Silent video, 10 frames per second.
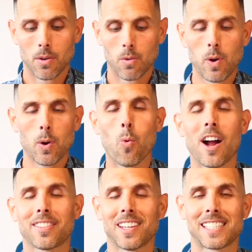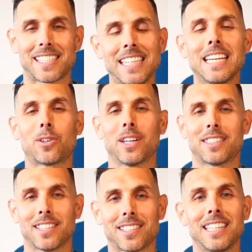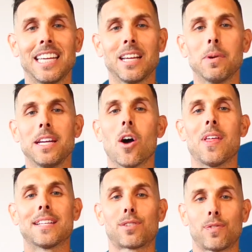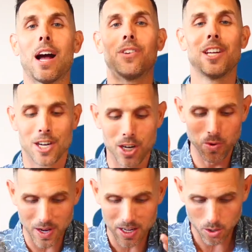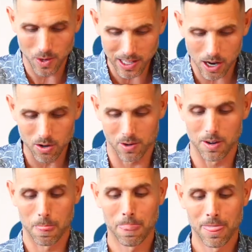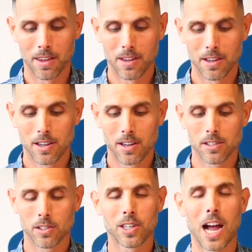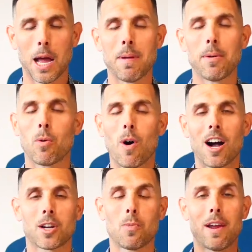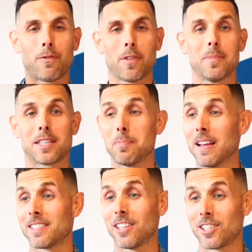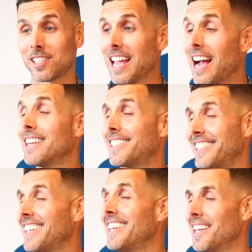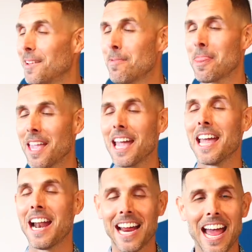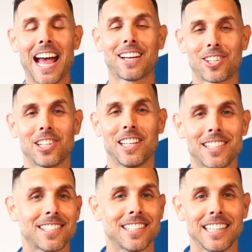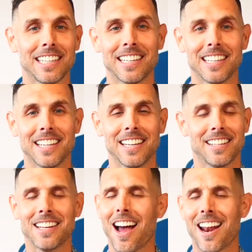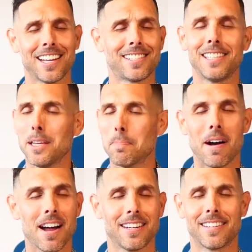We want the secret to seeing. We know that's found in you and you alone. So God, may we walk away from this message, say, I see and I actually see. Not I see, but.